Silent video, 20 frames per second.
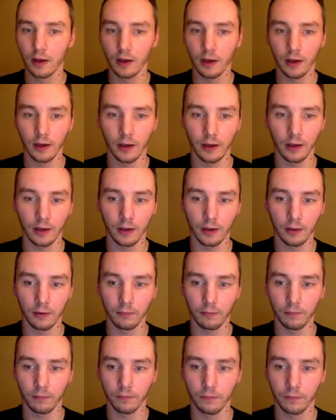
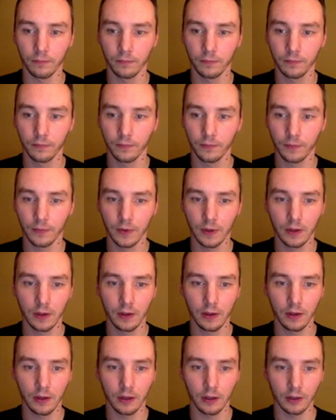Um,
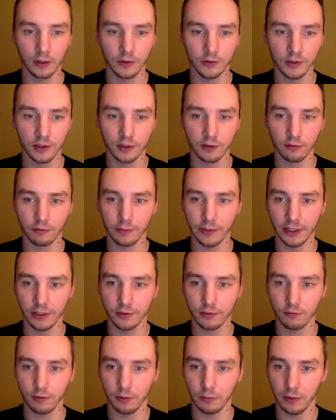I'm going to search and replace
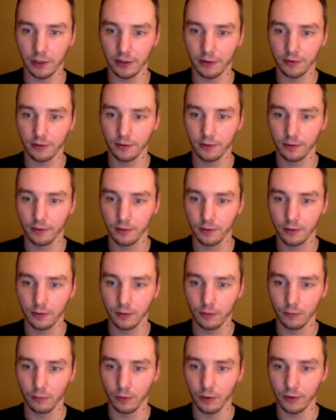screen width
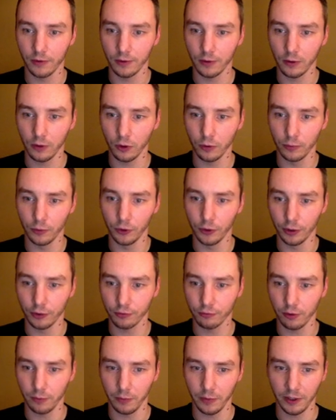with
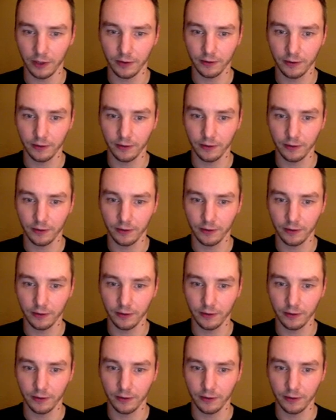screen width.